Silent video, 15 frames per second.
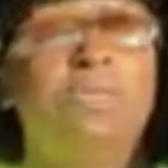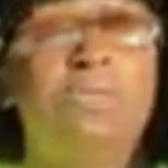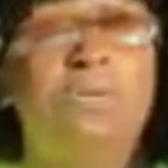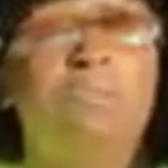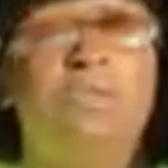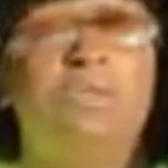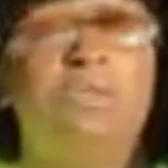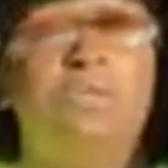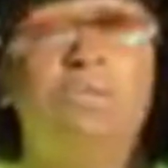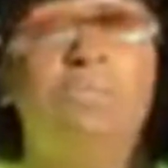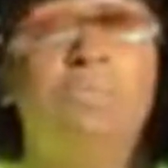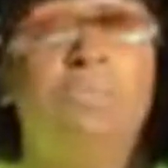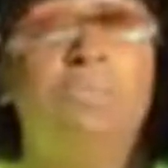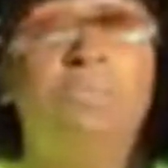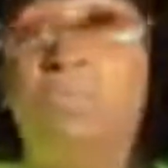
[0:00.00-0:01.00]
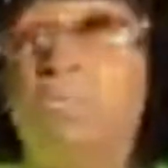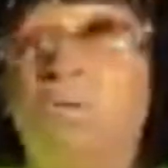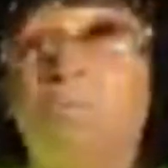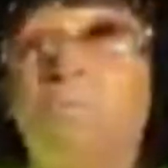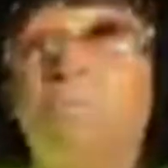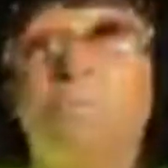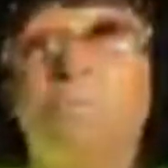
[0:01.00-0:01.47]
odds with each other. We just
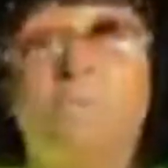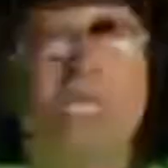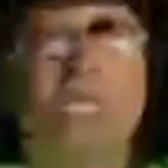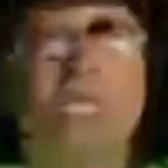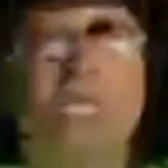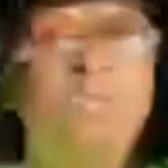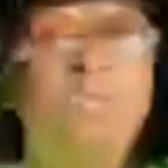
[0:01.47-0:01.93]
weren't as